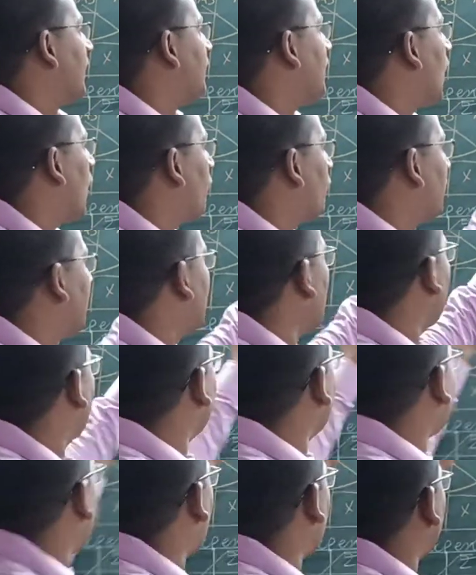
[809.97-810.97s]
Now we
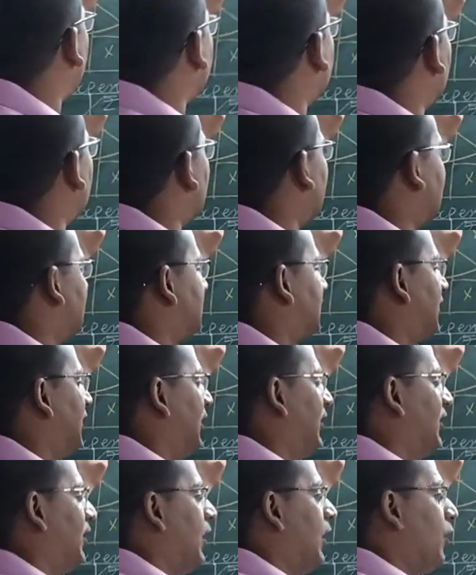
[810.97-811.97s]
have capital
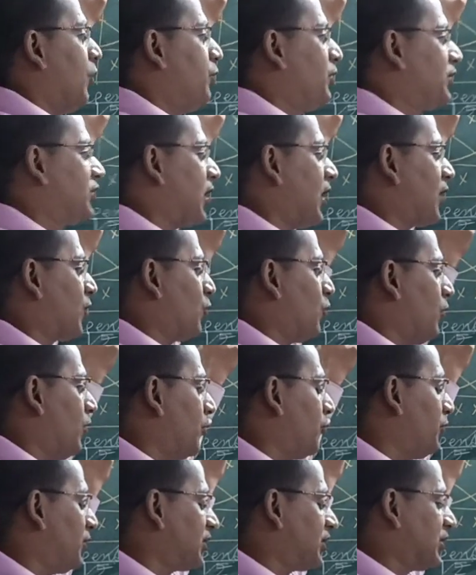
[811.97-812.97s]
receipt, which
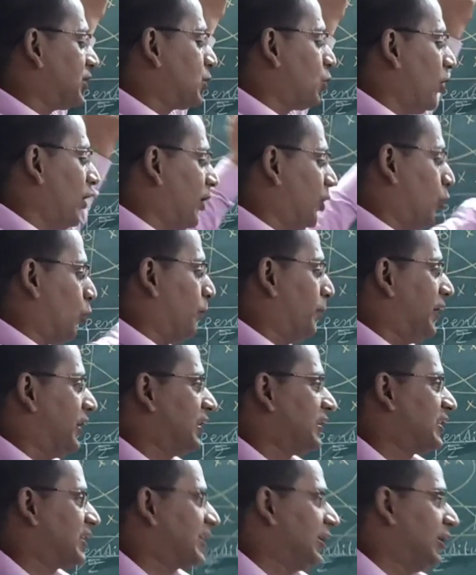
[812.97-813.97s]
is going to be
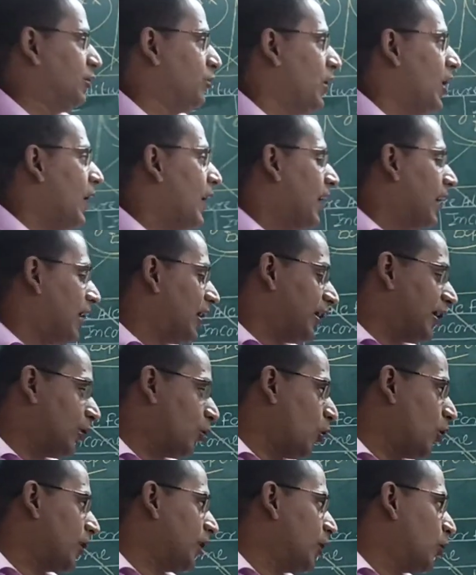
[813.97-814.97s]
received
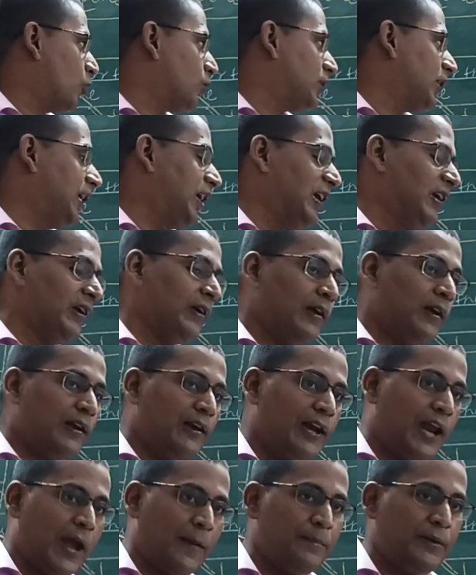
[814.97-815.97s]
recorded on the
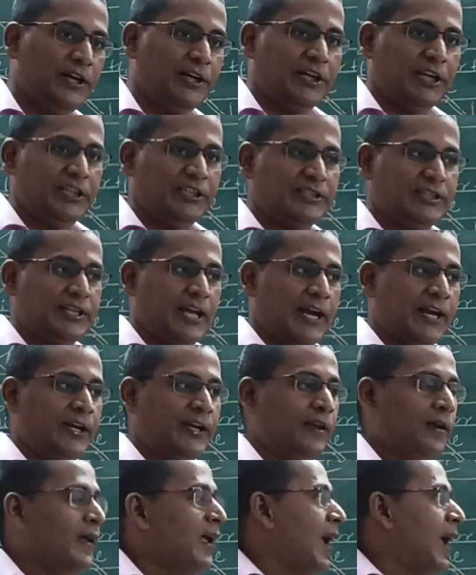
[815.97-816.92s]
liability side,